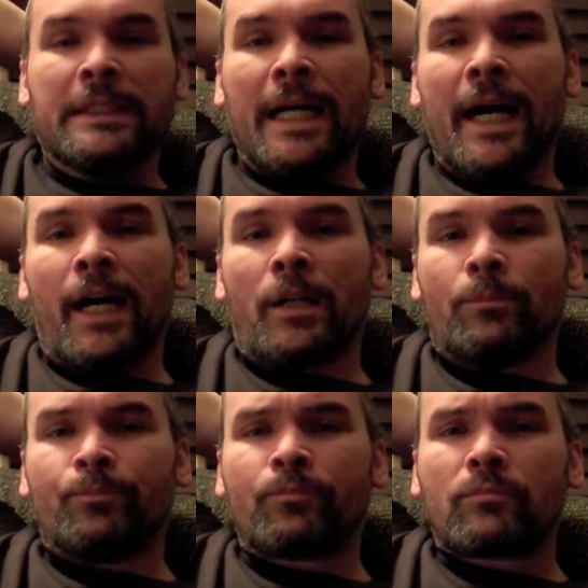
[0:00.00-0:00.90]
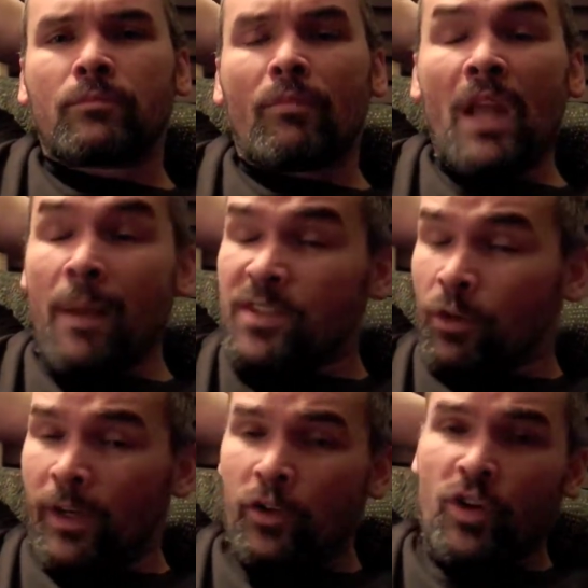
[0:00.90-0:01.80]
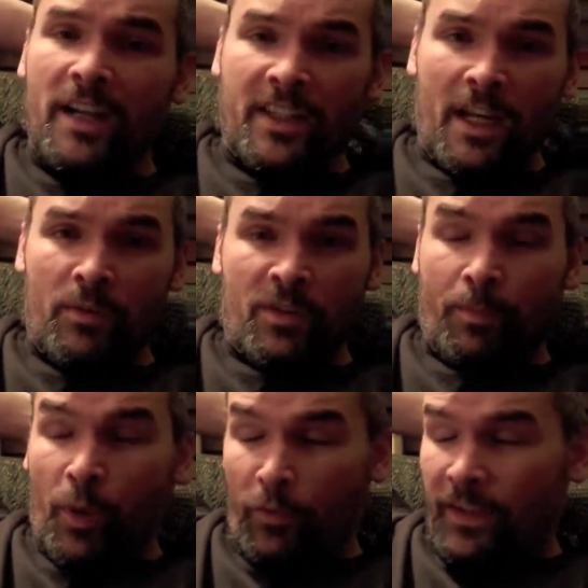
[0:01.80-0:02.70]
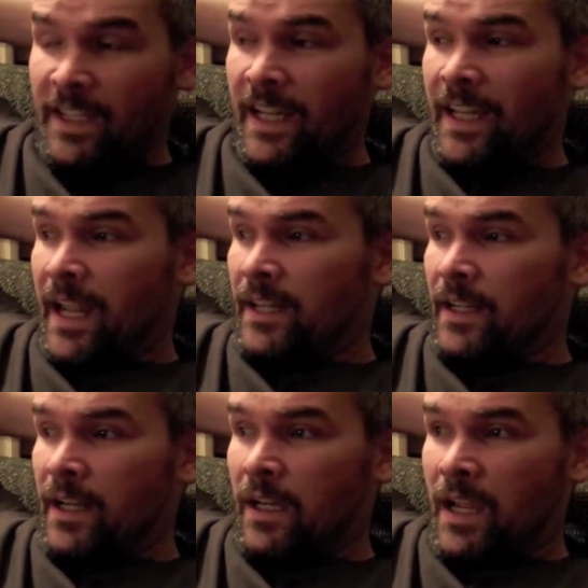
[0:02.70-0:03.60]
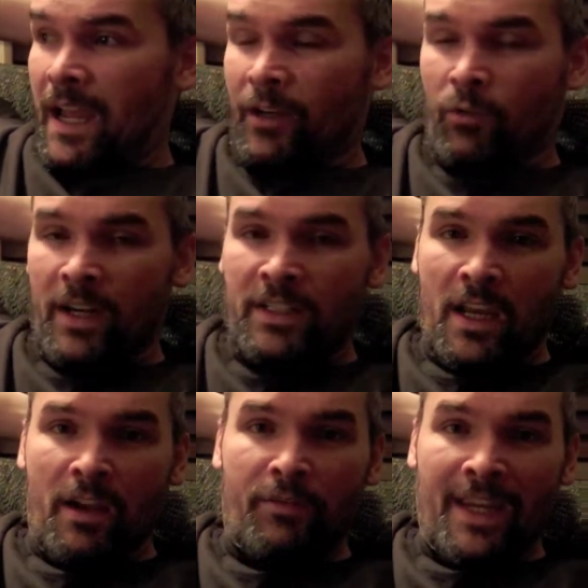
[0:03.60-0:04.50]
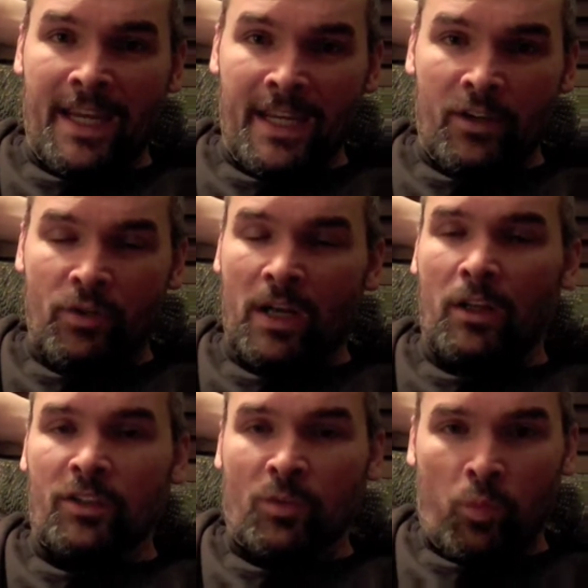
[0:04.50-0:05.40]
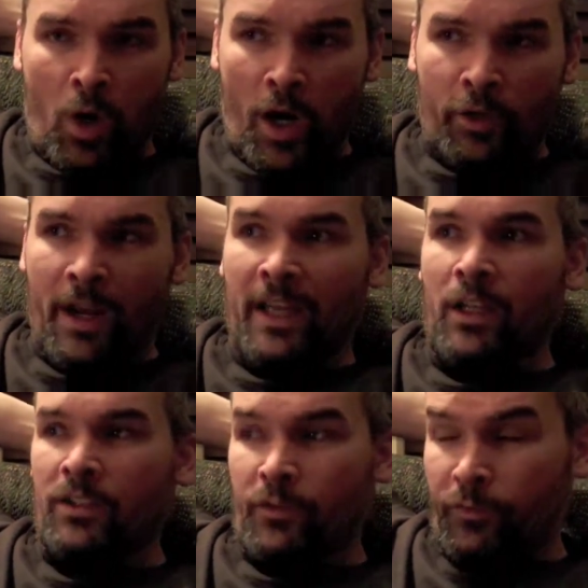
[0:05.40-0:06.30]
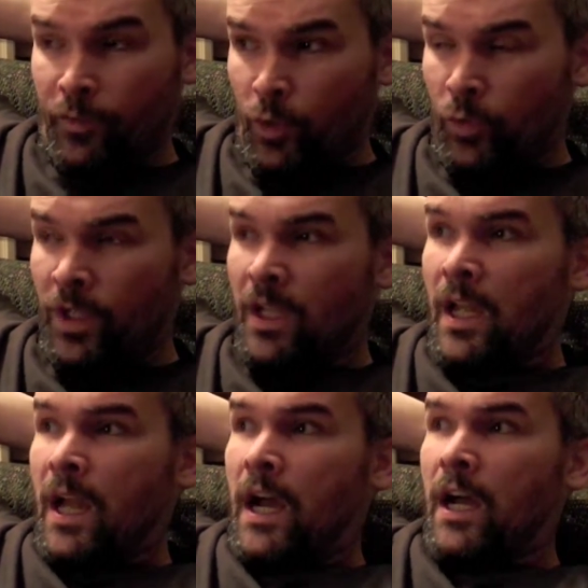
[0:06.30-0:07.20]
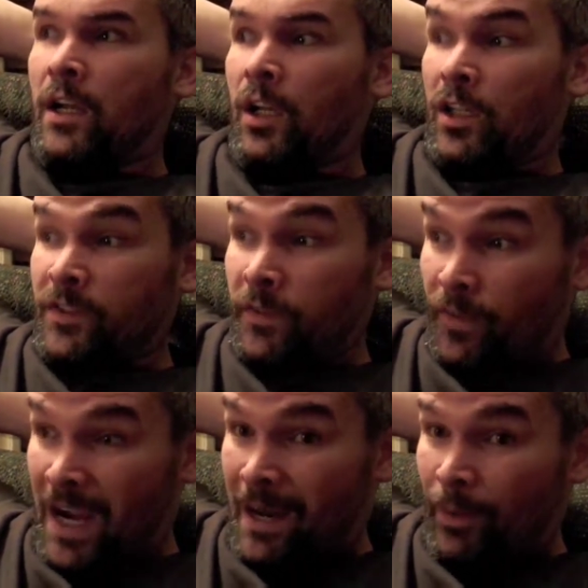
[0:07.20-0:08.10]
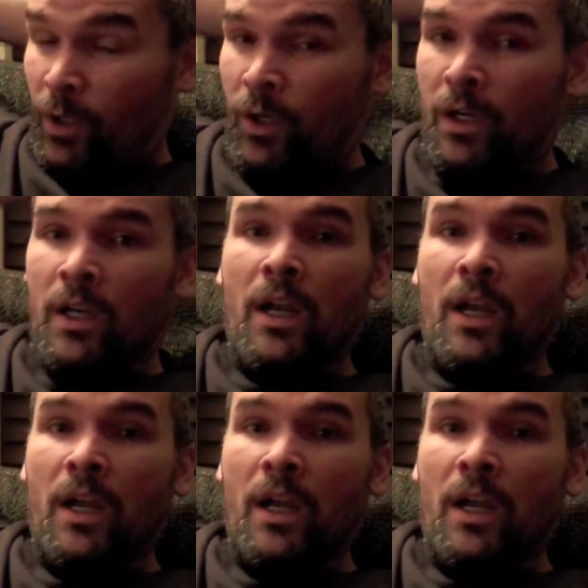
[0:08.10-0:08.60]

I'm still right on track. Today was a perfect day again. I had a great day of eating, drank lots of water, had lots of fruit, got lots of fiber,